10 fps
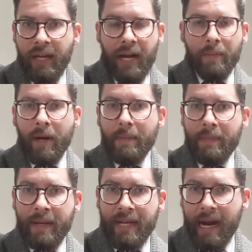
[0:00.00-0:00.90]
And it might be
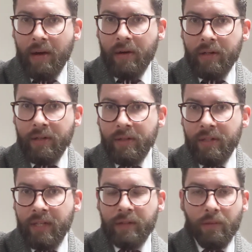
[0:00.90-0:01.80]
peak hour on a
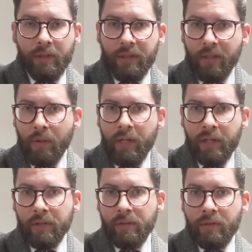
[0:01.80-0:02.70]
Tuesday. So what's the
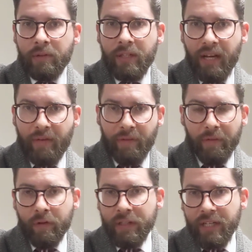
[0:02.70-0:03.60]
quickest route to get from
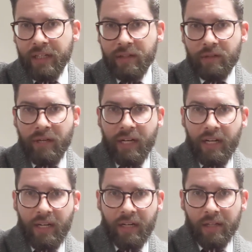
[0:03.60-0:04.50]
14th
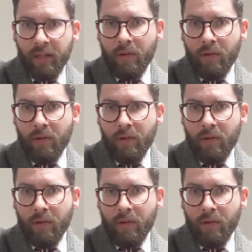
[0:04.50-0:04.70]
Street to